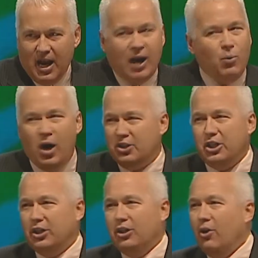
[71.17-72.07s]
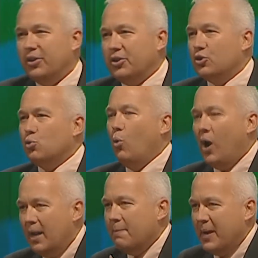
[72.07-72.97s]
I want you to know that there's
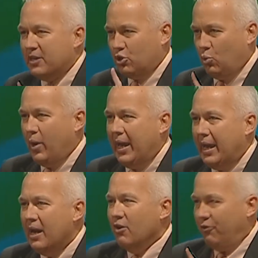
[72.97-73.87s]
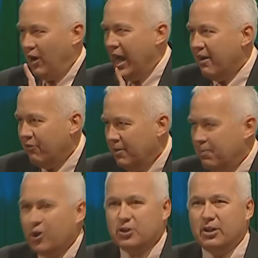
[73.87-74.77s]
one best way for every
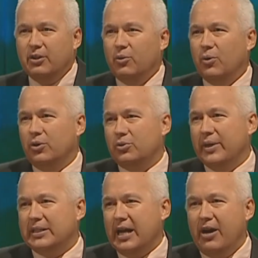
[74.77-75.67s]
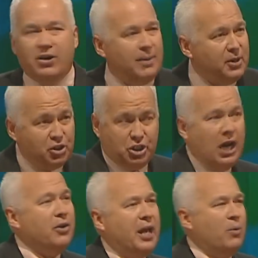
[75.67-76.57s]
person in the world to retire, and I'm going to
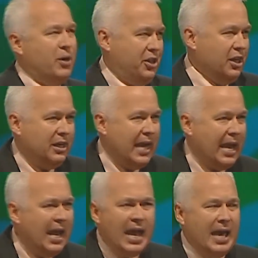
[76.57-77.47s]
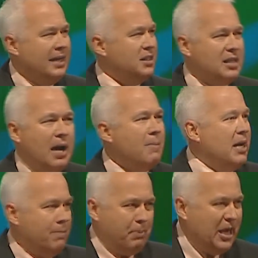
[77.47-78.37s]
share that with you today, and it's not my
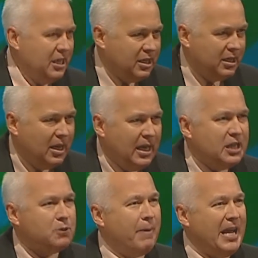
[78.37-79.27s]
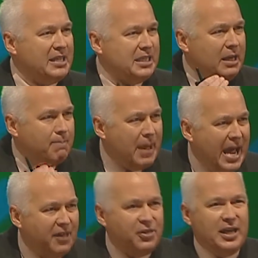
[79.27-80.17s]
opinion. It's based in
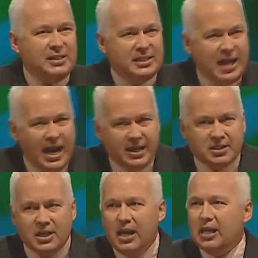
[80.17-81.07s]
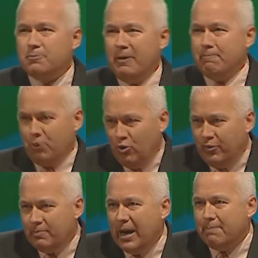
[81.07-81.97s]
math and science. It's been
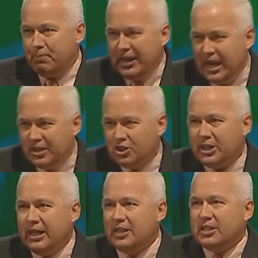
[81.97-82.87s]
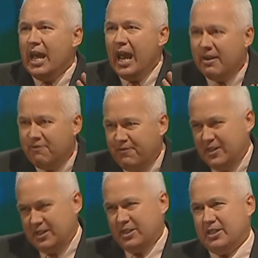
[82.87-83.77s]
proven by PhDs and
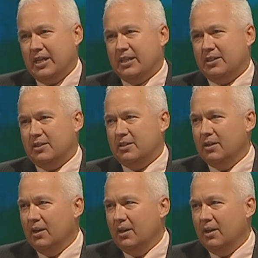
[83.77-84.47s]
physicists.